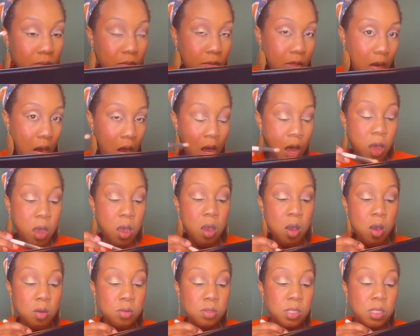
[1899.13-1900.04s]

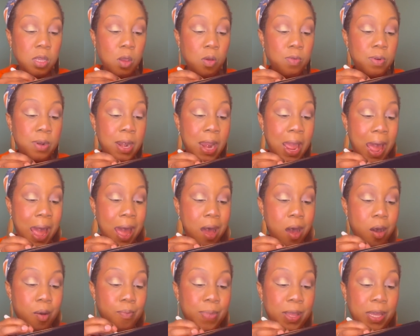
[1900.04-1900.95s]
Oh, so
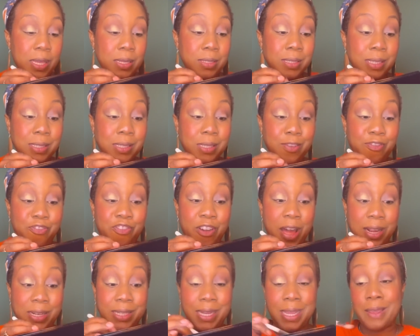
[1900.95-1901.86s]
now because it's
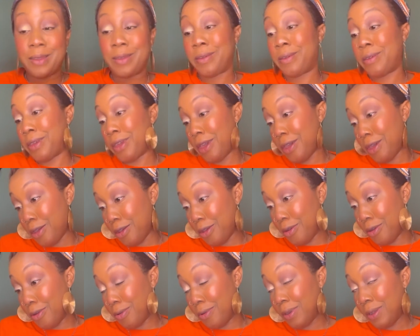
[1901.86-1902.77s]
affecting
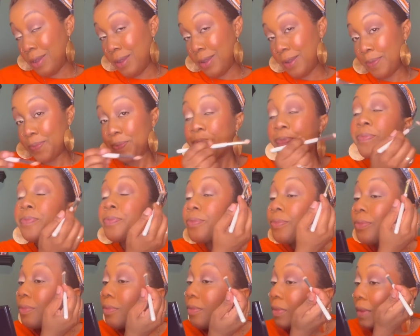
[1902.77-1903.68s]
you,
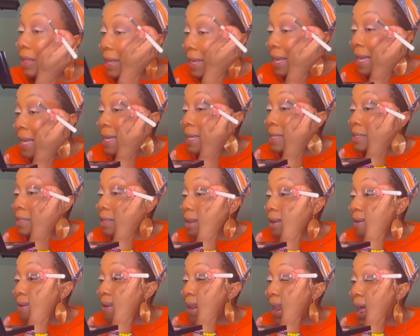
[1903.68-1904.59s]
he's
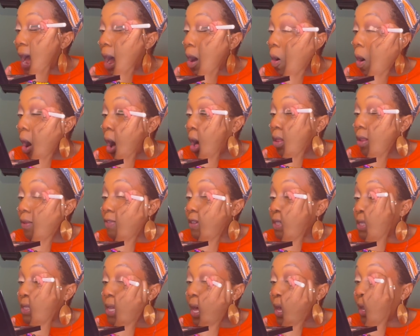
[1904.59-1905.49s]
now all of a
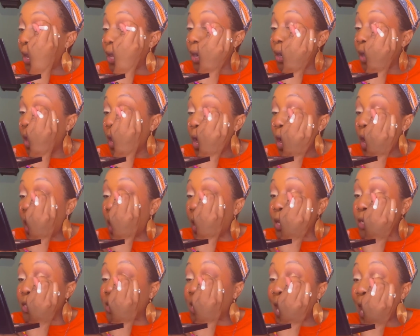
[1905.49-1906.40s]
sudden
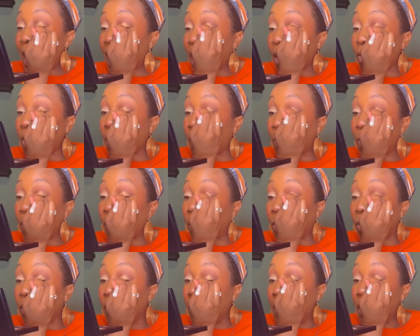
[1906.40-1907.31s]
a
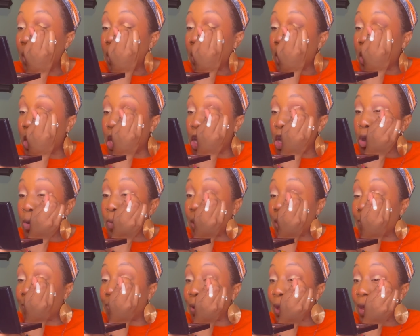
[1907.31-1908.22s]
terrible
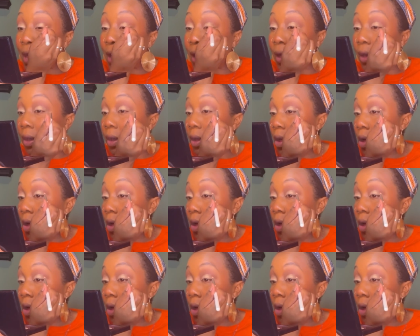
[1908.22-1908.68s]
human being.